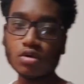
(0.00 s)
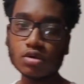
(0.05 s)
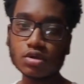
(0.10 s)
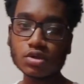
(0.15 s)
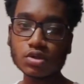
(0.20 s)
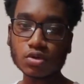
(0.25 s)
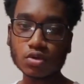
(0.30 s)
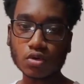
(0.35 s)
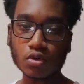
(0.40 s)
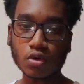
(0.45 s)

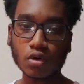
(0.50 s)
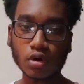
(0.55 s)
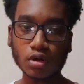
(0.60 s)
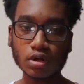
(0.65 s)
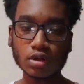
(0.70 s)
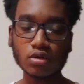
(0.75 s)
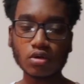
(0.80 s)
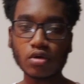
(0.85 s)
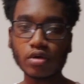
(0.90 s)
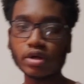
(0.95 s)
So
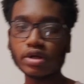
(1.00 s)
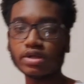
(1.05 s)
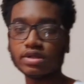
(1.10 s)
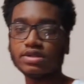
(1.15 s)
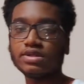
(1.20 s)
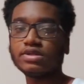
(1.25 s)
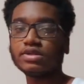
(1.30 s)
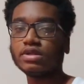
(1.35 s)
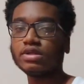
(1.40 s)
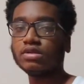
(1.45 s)
all in all,
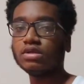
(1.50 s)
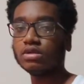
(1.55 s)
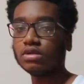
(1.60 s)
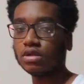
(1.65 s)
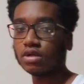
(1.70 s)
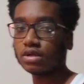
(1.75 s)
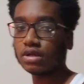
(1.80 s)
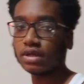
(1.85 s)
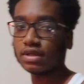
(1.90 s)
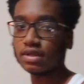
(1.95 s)
it
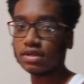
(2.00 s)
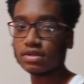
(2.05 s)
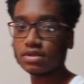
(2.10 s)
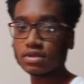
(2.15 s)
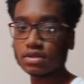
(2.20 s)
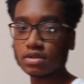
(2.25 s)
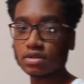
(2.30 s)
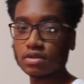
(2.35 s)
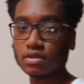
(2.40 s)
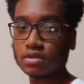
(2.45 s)
should look like
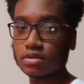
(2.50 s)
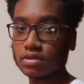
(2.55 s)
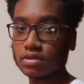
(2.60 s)
this.